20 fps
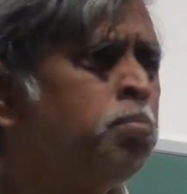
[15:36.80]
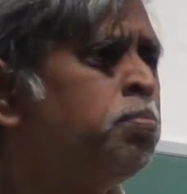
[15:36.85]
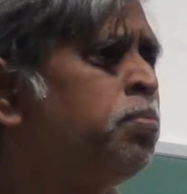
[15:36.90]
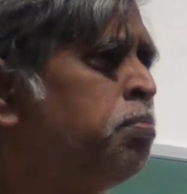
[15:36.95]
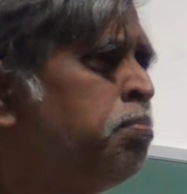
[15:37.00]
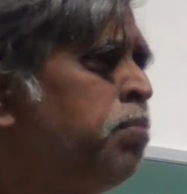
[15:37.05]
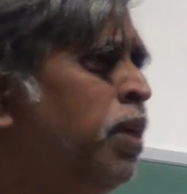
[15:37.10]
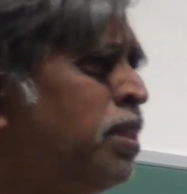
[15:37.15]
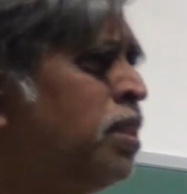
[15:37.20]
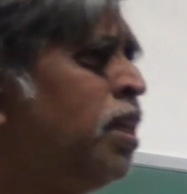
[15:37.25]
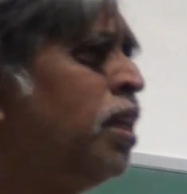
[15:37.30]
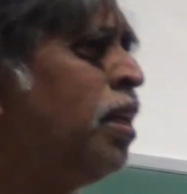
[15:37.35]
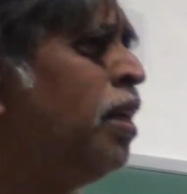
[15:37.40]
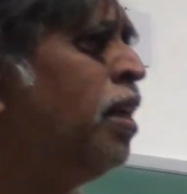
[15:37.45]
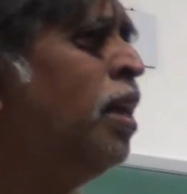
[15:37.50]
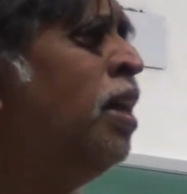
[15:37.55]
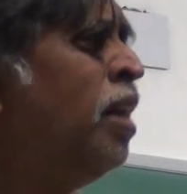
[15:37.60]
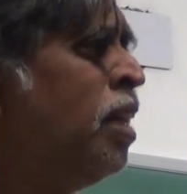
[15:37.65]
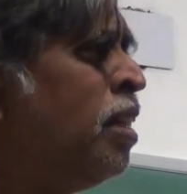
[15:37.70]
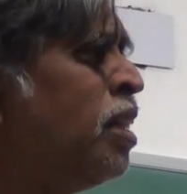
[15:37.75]
is basically,
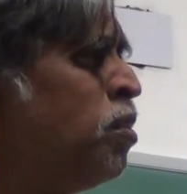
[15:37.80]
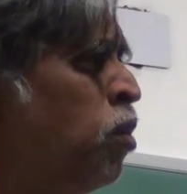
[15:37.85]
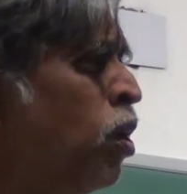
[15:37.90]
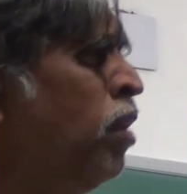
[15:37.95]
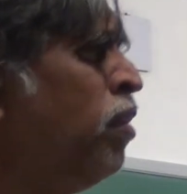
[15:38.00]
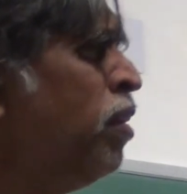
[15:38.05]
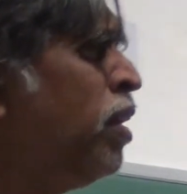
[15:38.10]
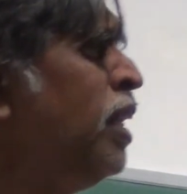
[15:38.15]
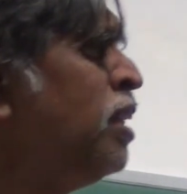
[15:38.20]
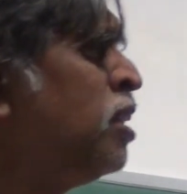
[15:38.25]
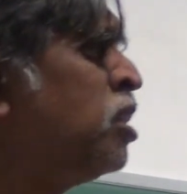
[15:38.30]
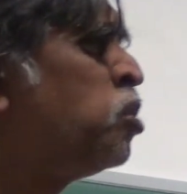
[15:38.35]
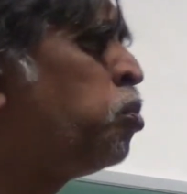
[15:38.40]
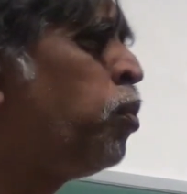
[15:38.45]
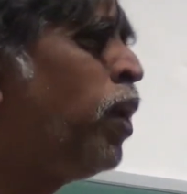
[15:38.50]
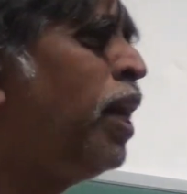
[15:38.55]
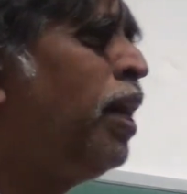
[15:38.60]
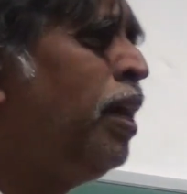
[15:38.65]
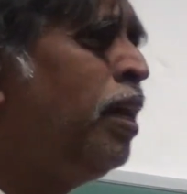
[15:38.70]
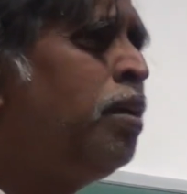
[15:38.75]
that's one of the reasons
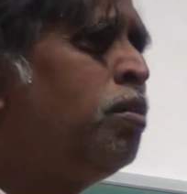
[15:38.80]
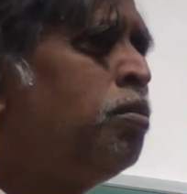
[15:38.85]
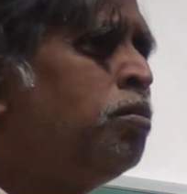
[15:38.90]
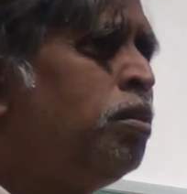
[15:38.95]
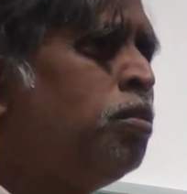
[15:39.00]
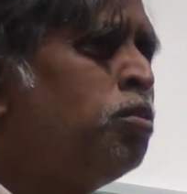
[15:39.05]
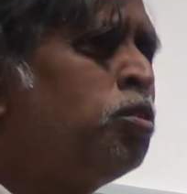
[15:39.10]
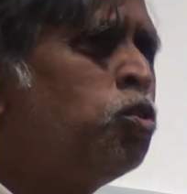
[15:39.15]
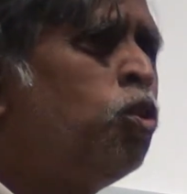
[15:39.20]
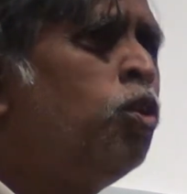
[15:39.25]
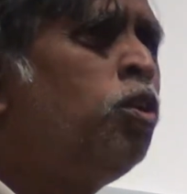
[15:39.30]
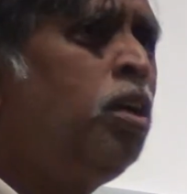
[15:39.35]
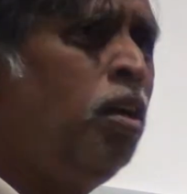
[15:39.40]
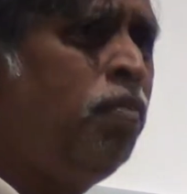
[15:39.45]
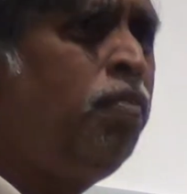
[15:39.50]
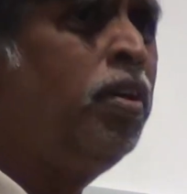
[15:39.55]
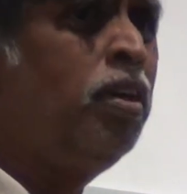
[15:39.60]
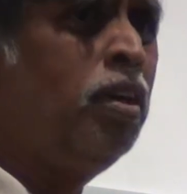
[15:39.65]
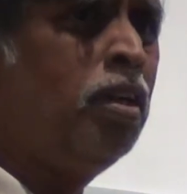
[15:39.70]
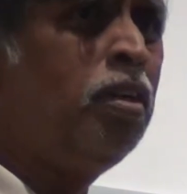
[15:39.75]
why it was so
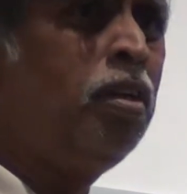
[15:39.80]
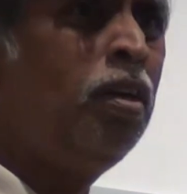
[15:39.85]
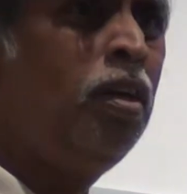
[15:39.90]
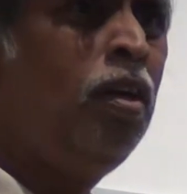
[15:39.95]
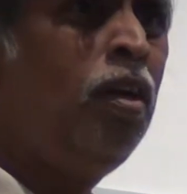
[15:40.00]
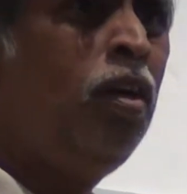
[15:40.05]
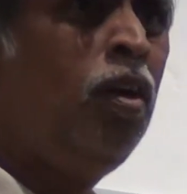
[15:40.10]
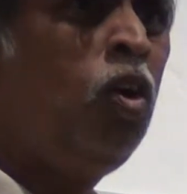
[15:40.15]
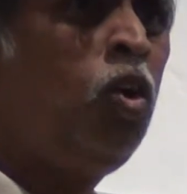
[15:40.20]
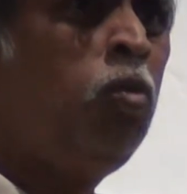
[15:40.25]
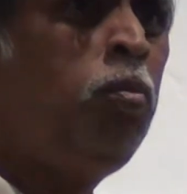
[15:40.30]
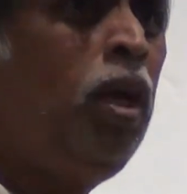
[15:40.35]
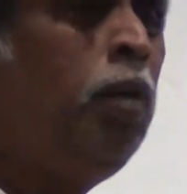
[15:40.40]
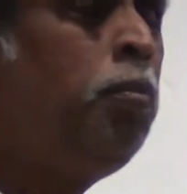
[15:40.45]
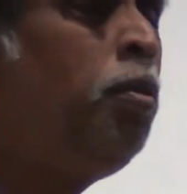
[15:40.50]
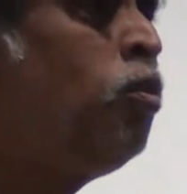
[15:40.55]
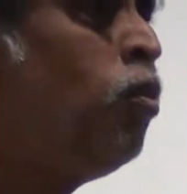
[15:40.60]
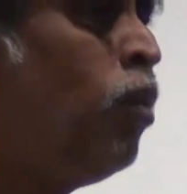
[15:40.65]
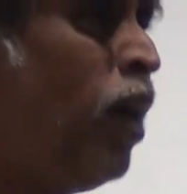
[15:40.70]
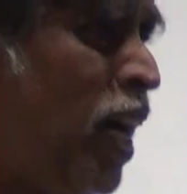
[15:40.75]
difficult to be
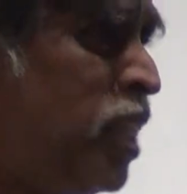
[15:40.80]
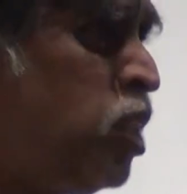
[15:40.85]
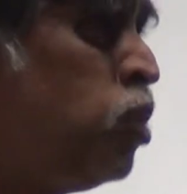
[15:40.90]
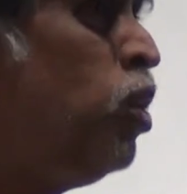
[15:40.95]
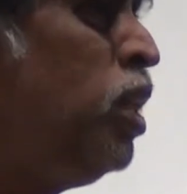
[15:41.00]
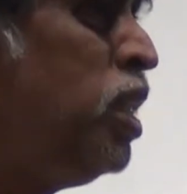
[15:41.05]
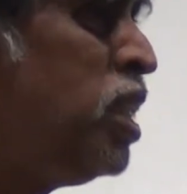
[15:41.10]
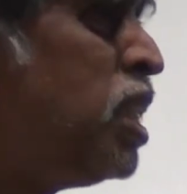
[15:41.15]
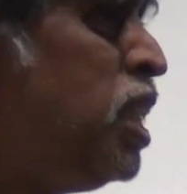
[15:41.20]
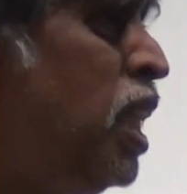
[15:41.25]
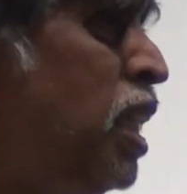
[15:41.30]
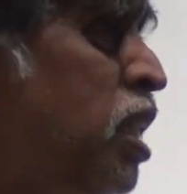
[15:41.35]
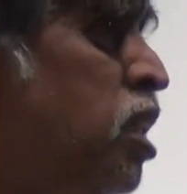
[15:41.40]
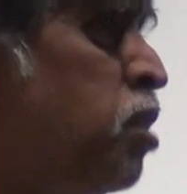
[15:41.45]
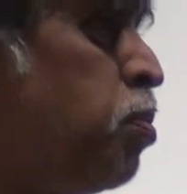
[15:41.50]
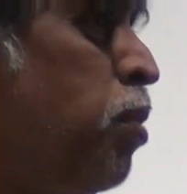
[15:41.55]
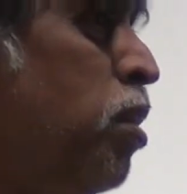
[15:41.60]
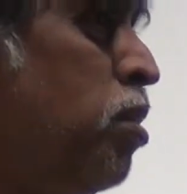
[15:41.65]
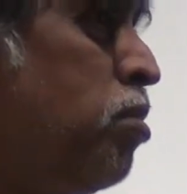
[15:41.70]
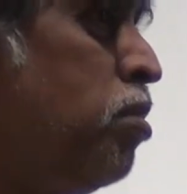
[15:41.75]
able to actually see
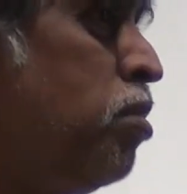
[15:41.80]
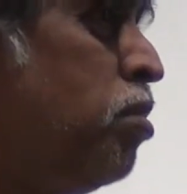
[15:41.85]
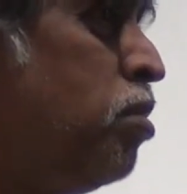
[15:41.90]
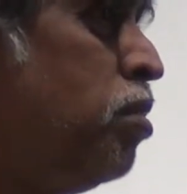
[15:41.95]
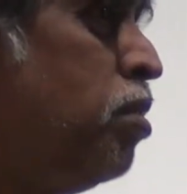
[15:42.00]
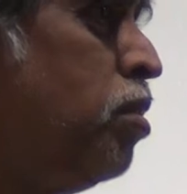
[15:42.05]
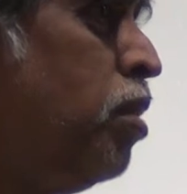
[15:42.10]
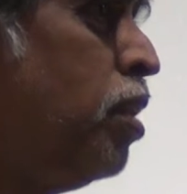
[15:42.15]
this process.